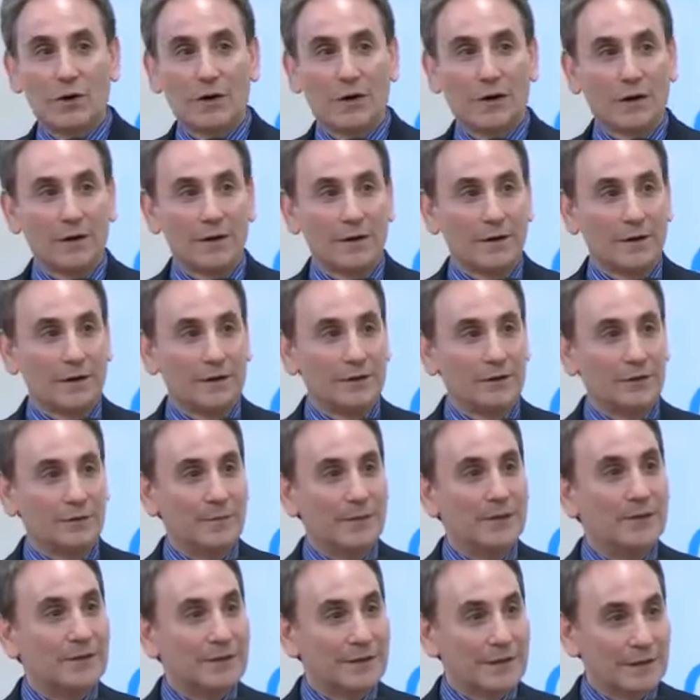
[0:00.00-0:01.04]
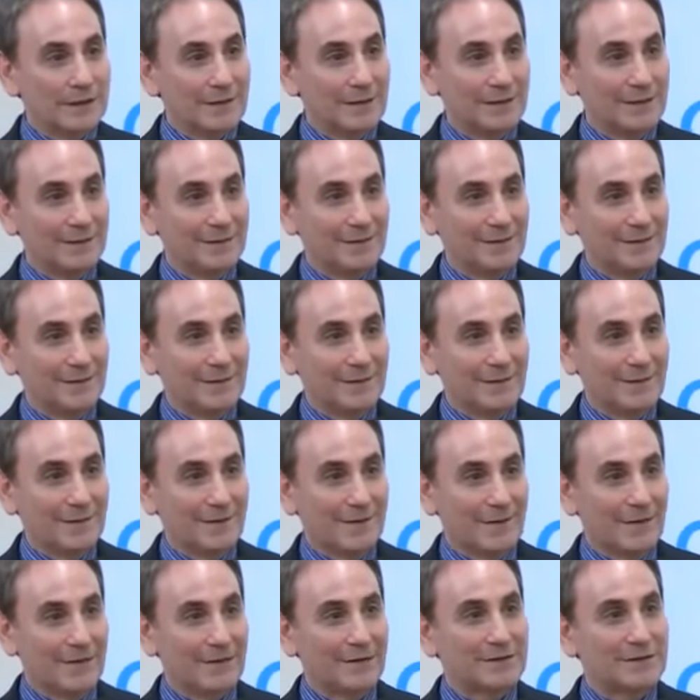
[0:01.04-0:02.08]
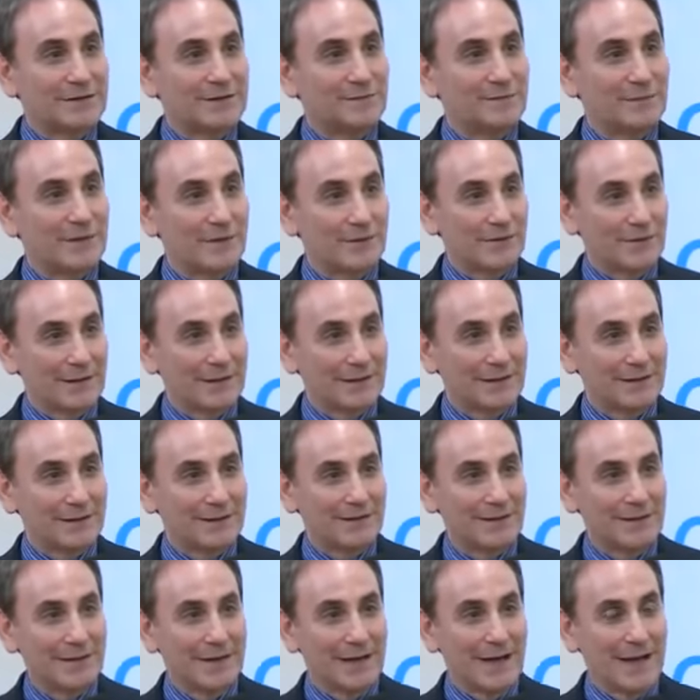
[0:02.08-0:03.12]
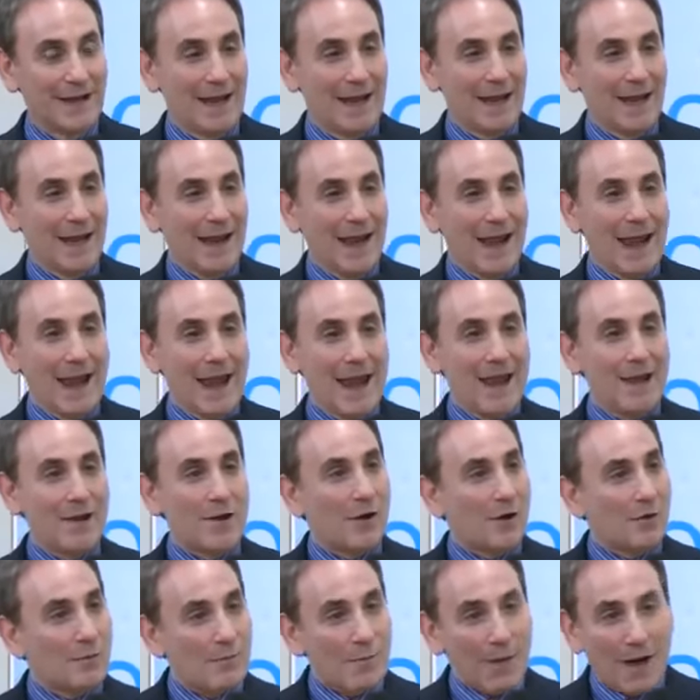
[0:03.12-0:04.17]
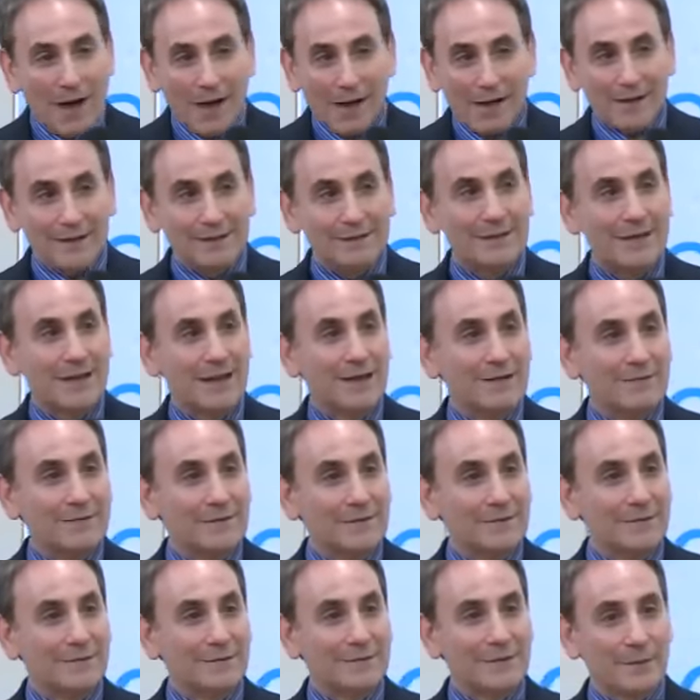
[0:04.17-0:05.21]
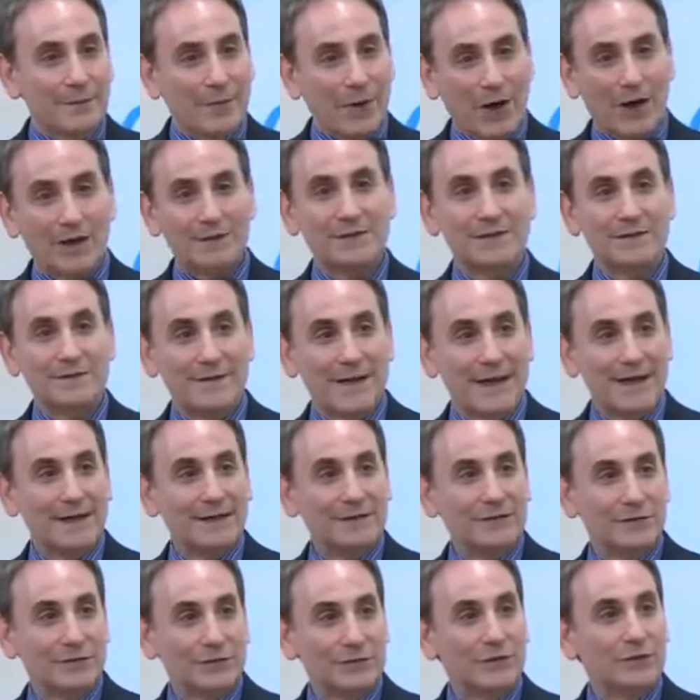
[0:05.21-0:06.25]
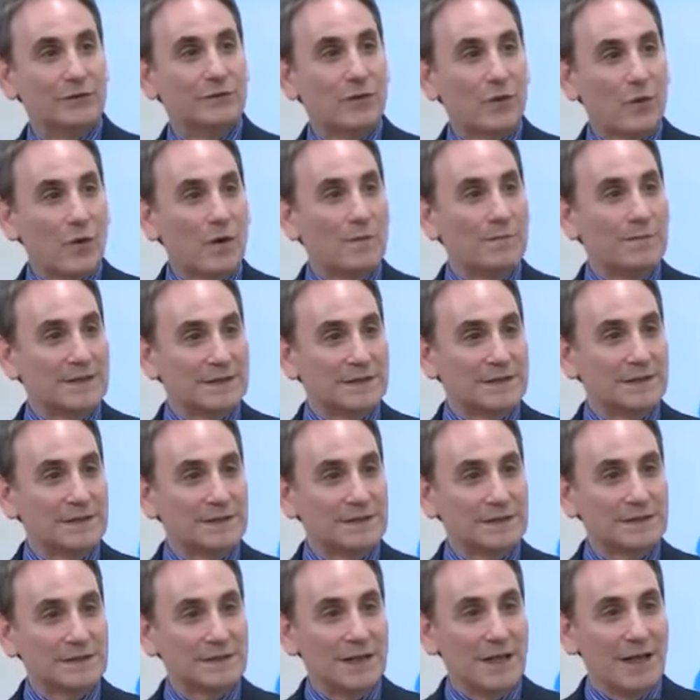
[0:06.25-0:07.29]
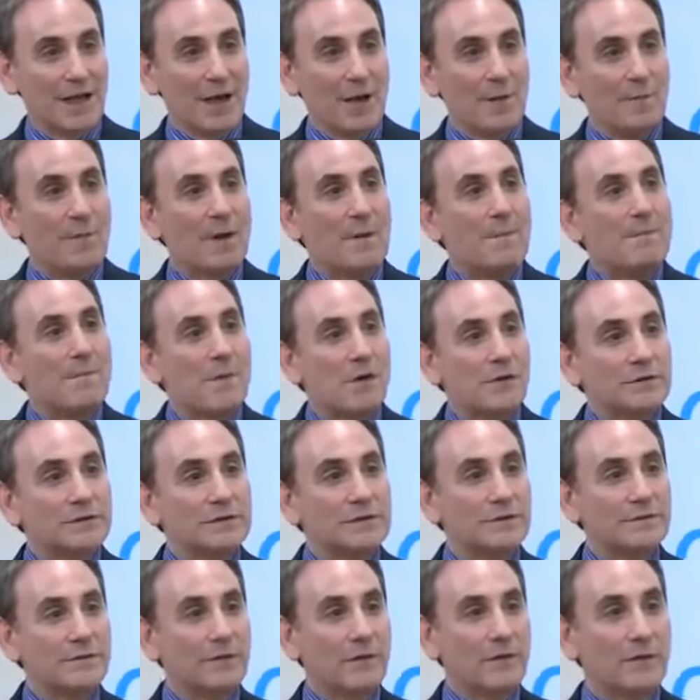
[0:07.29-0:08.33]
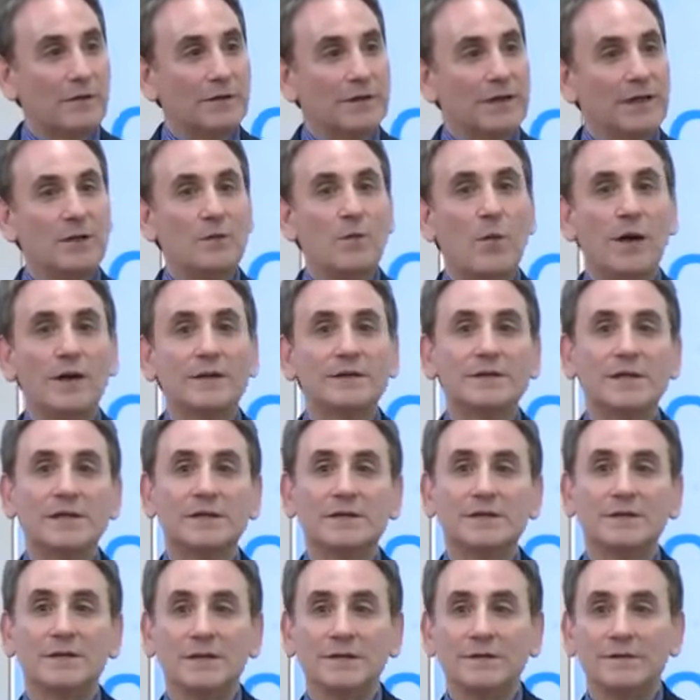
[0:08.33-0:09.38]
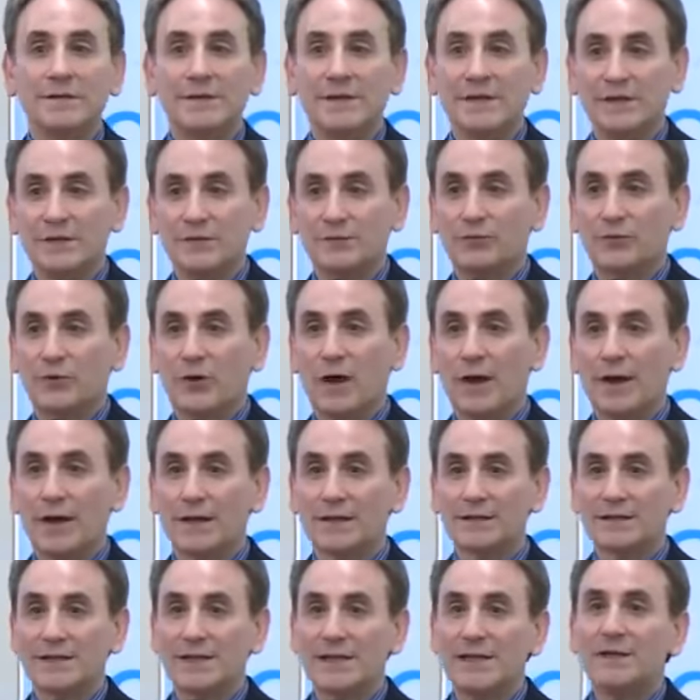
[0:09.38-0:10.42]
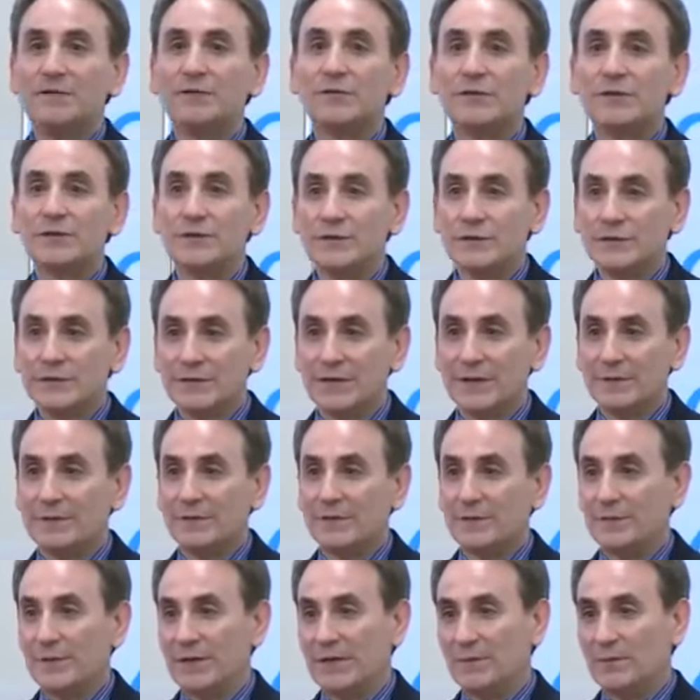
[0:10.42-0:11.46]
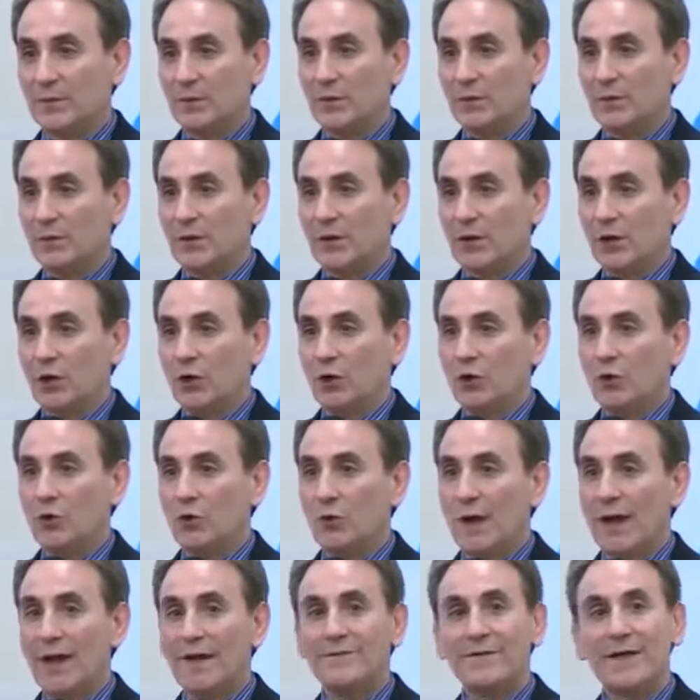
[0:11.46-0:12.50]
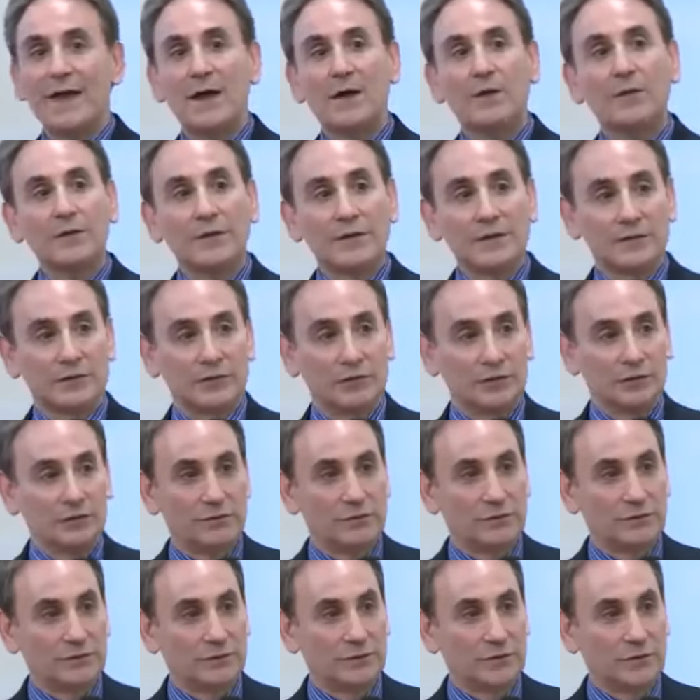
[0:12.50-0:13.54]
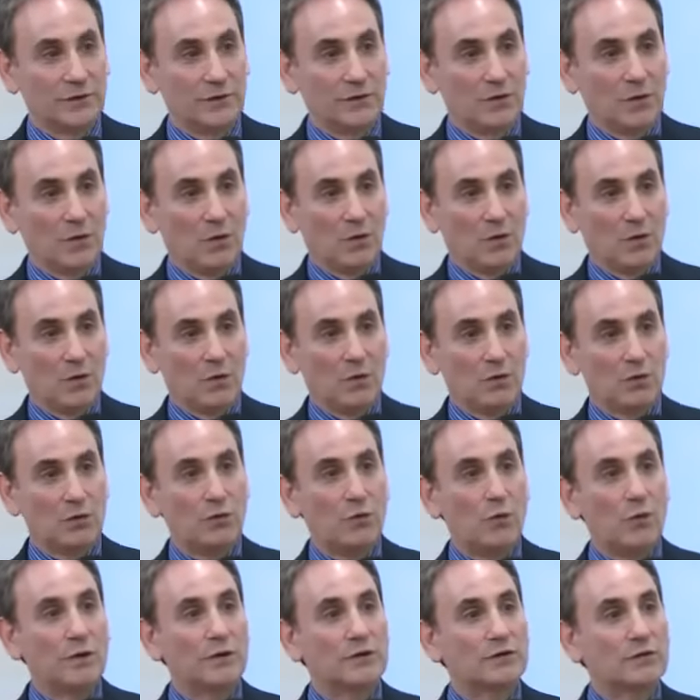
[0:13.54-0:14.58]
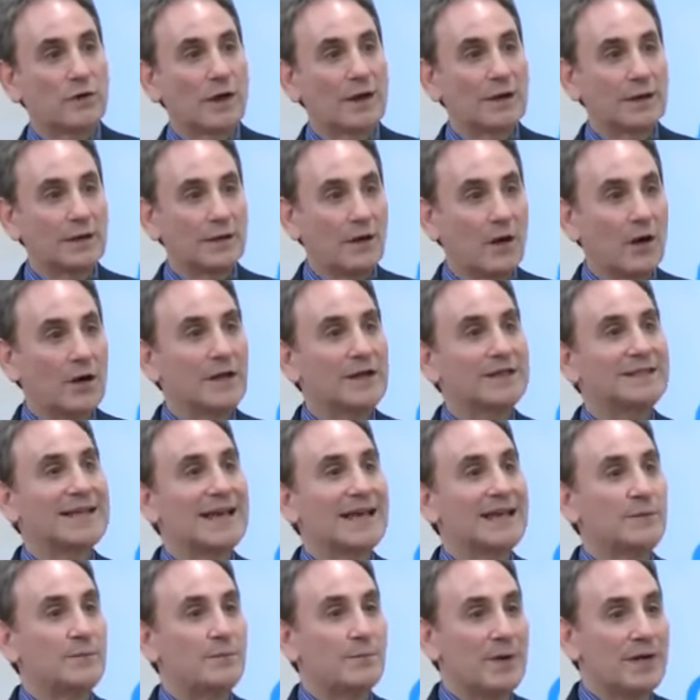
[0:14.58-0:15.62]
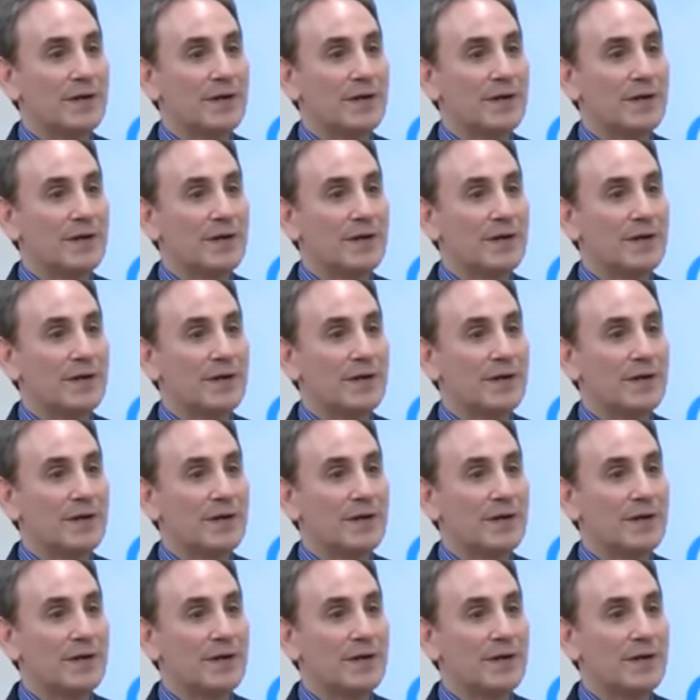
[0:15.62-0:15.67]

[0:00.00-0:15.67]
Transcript: on our humility, our spirit, and our mind to have the positive attitude to grow our business. But most of all, he wants to deliver these products and introduce them to people who have health issues or who are on a tight